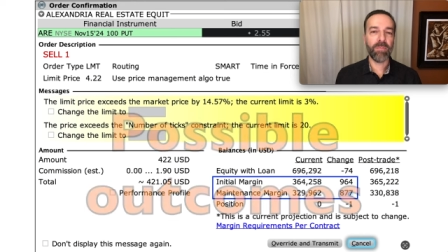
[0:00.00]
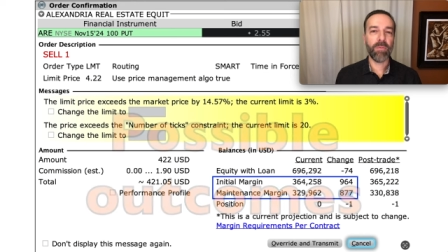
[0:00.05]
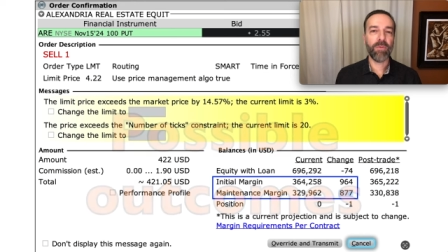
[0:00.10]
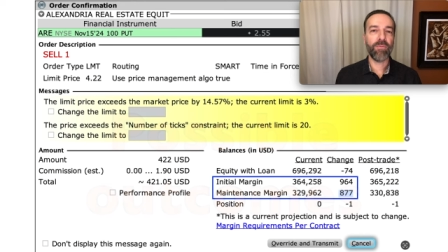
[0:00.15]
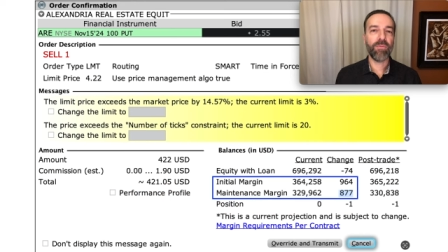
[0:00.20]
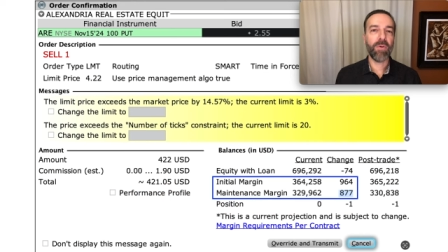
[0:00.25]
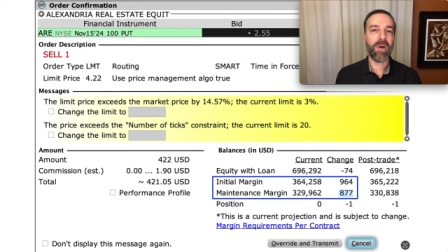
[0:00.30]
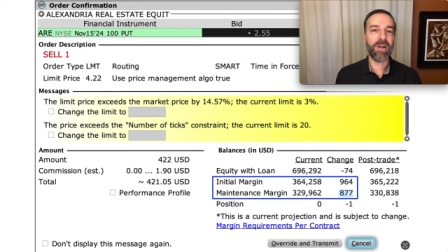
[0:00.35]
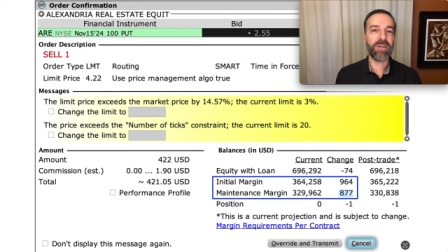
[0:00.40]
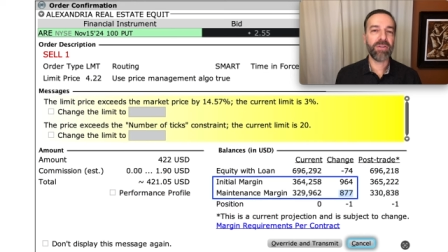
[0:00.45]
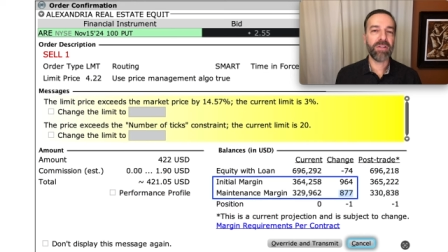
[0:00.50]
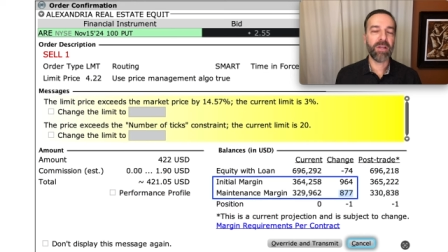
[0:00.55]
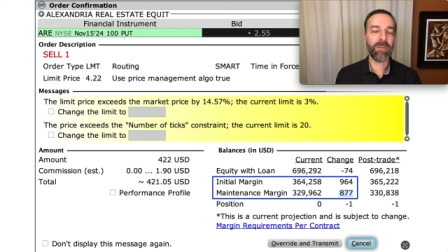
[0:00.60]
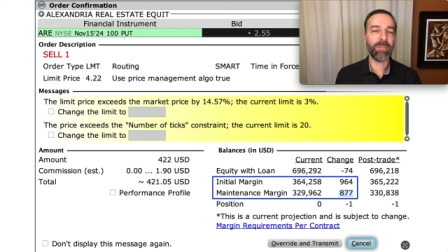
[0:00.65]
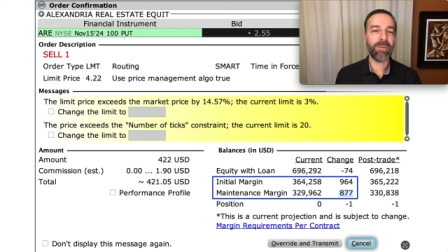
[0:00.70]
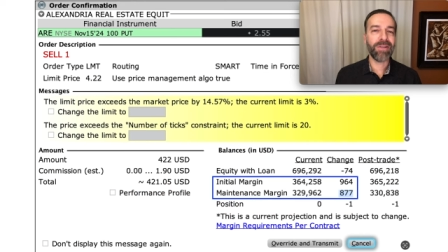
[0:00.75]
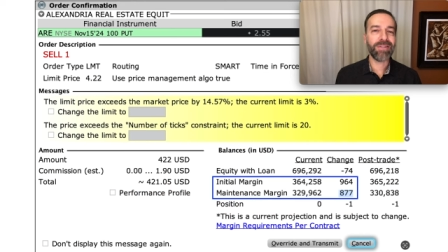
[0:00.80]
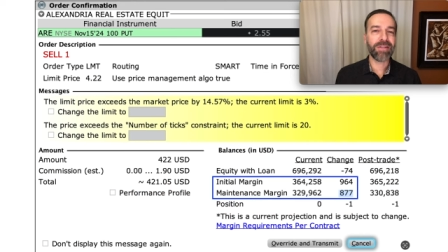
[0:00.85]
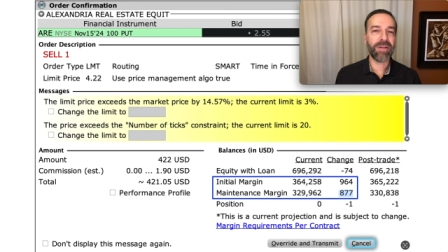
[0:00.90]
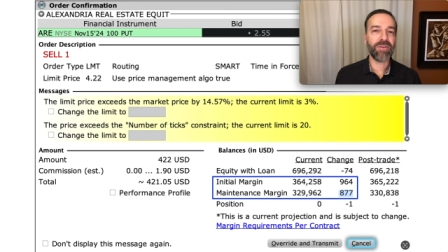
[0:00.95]
Before I do that,
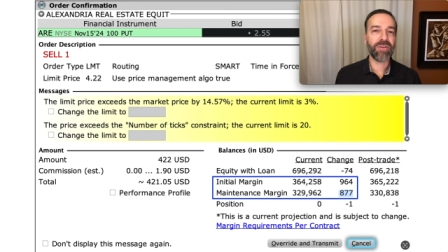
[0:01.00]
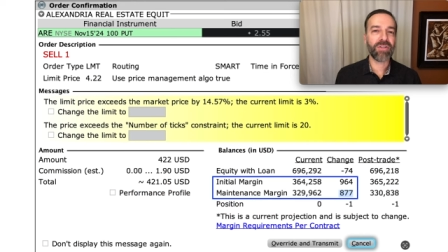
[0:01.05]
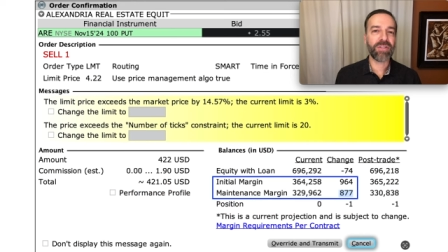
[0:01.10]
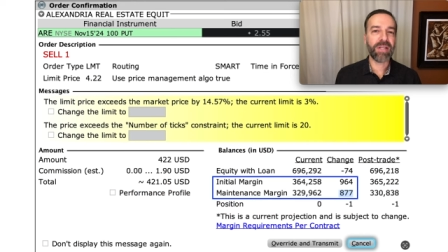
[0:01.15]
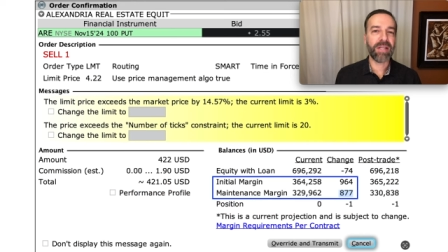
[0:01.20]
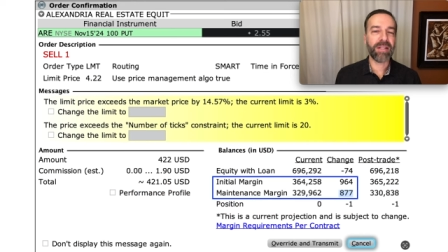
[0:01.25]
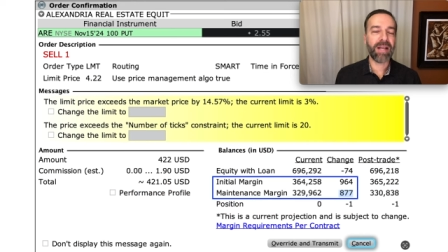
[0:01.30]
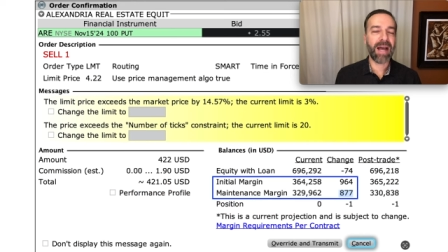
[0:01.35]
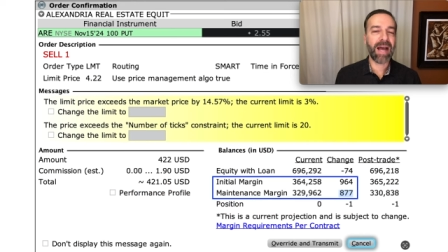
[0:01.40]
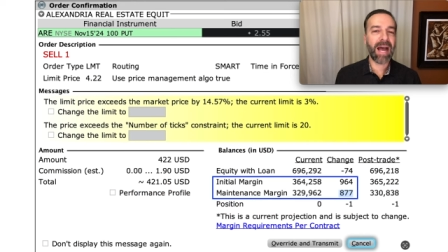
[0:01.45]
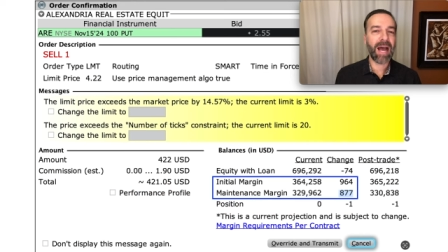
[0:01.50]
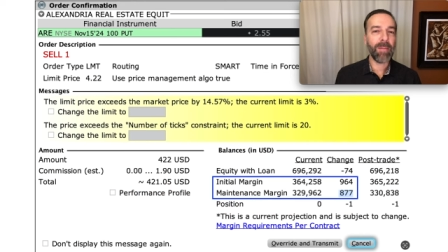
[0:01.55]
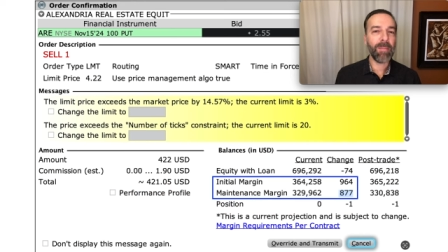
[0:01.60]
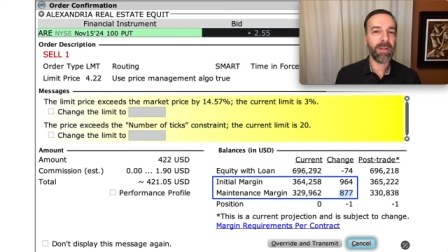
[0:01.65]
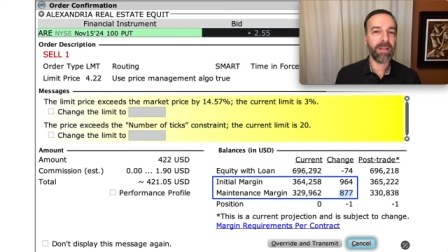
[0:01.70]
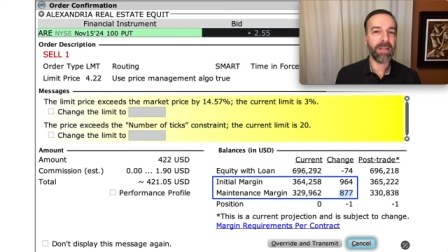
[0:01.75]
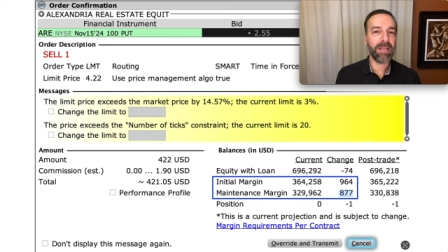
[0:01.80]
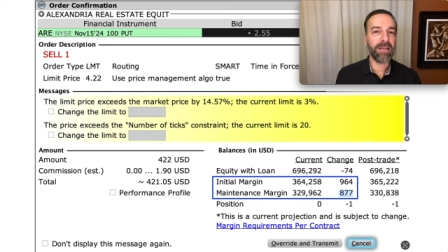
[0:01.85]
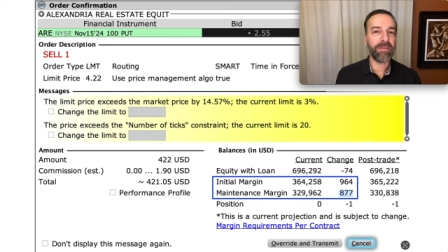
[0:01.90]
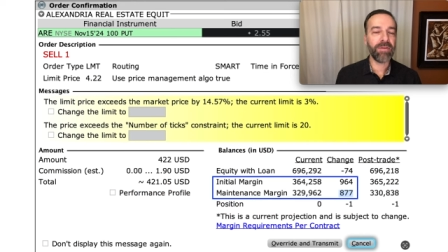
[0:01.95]
please understand that I
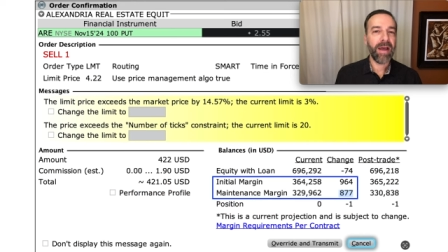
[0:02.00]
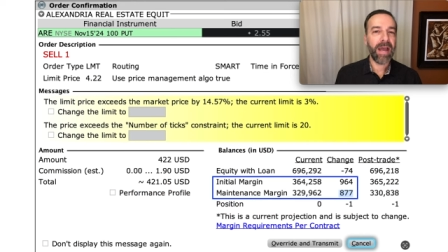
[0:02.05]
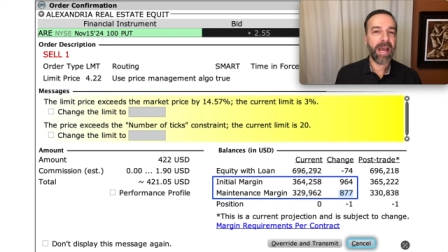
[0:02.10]
believe